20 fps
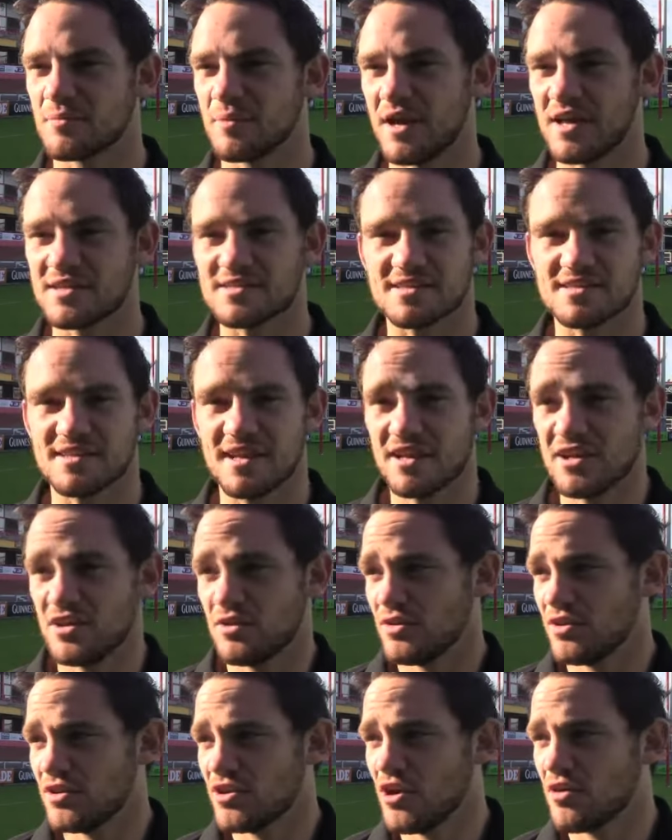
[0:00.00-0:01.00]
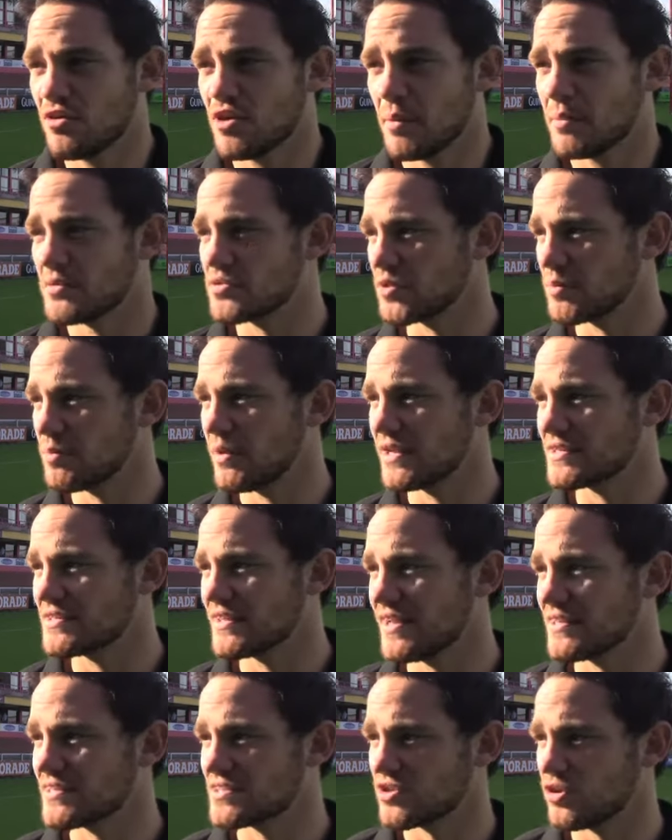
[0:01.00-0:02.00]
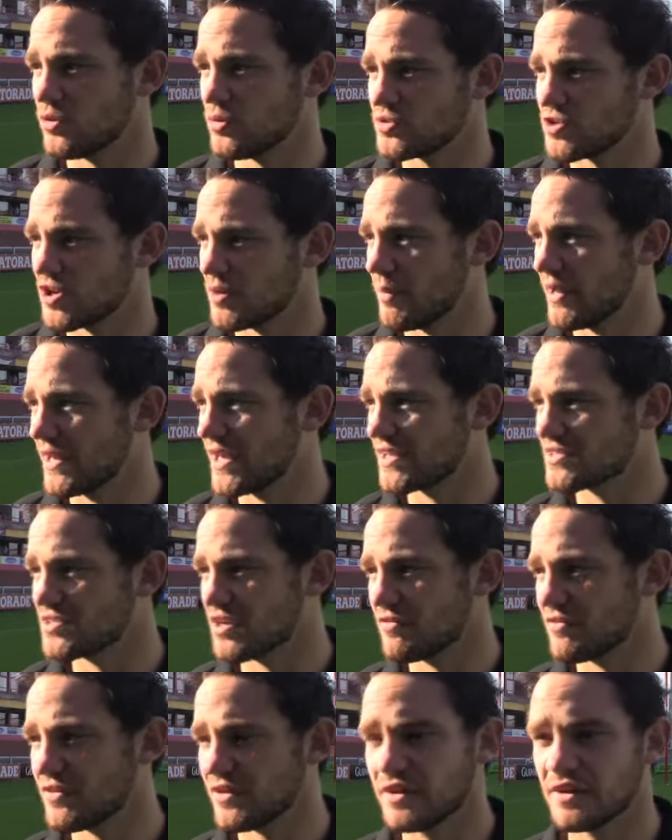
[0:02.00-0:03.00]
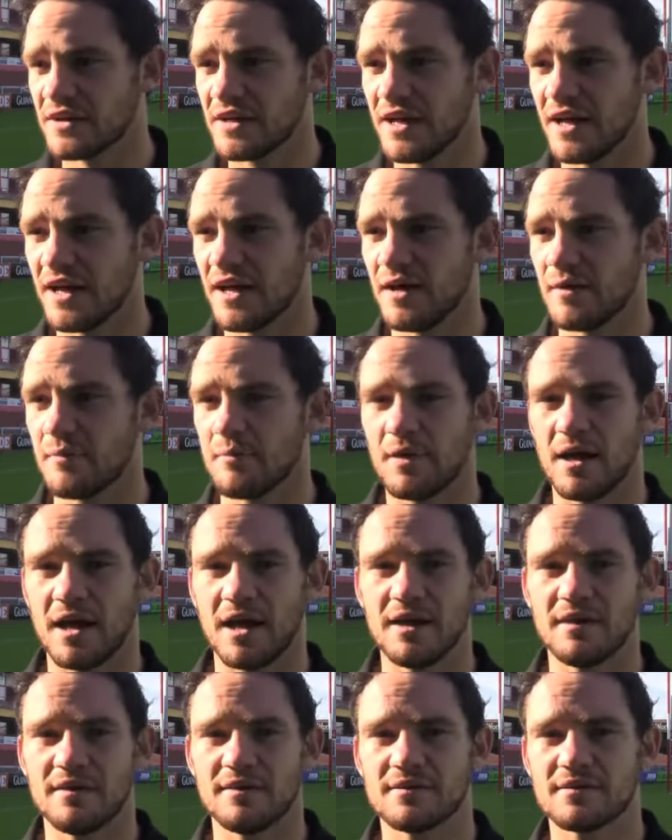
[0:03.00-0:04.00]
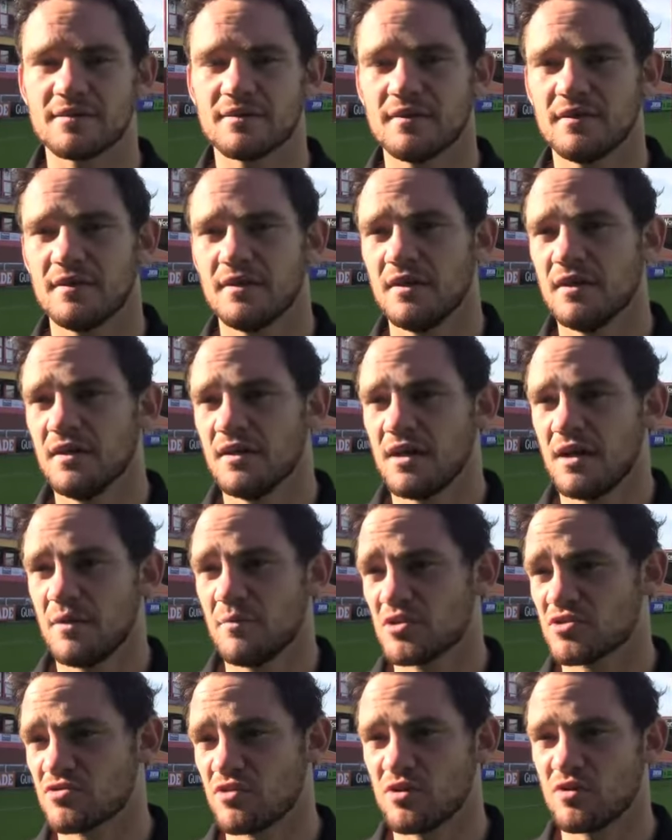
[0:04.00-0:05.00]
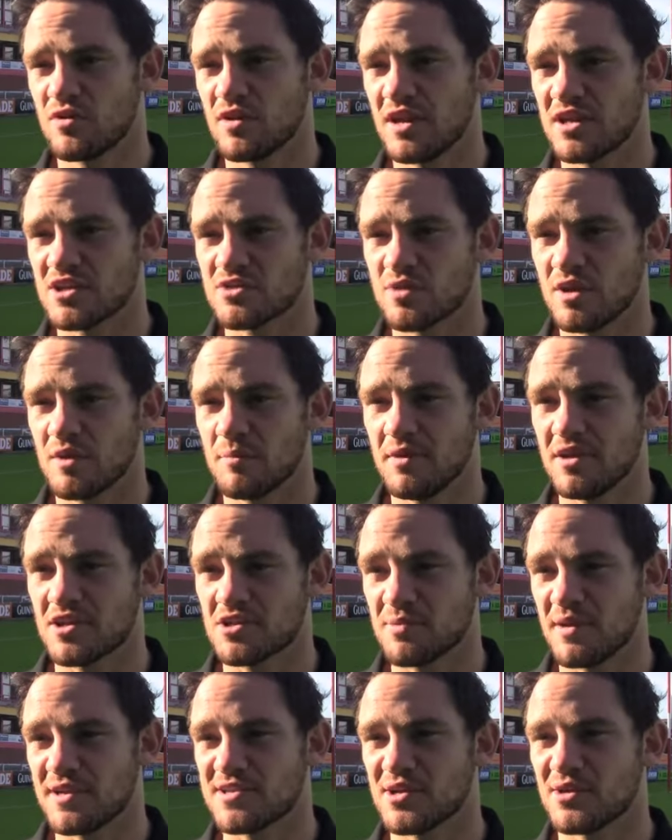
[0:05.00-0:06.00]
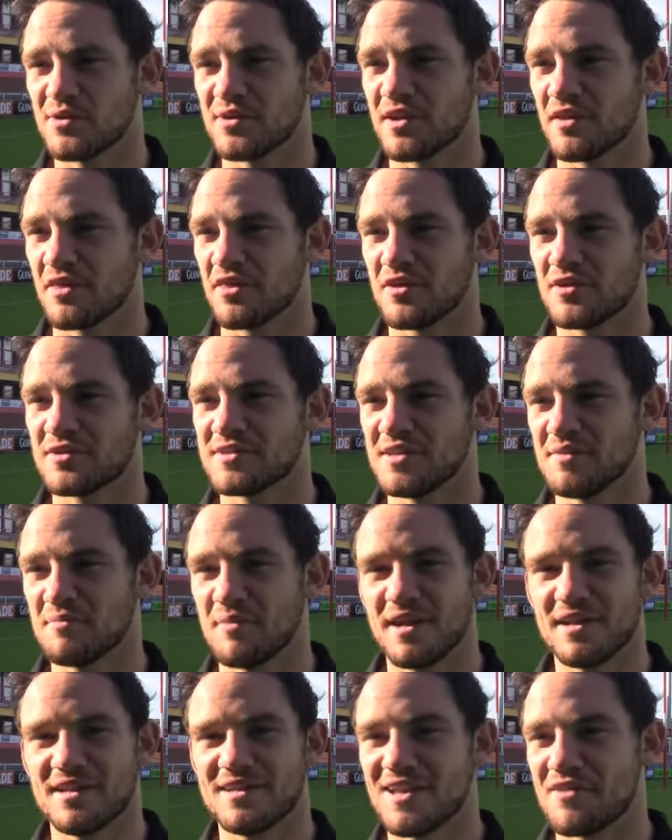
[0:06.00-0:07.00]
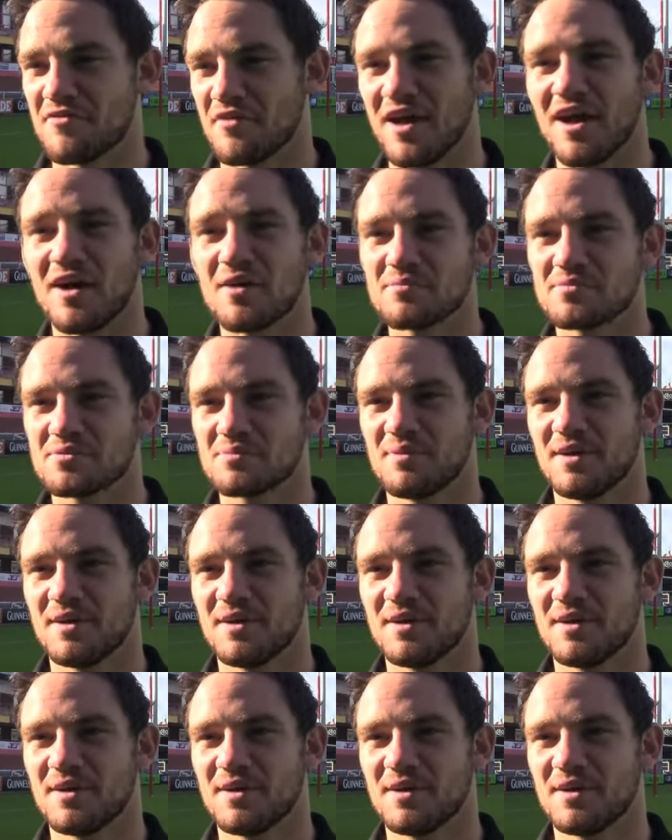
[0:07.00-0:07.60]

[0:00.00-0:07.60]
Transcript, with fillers: But as I say, you, you know, coming to a place that is always going to make it tougher, um, and and we struggled in the last training there, especially going on 13 men, never helps.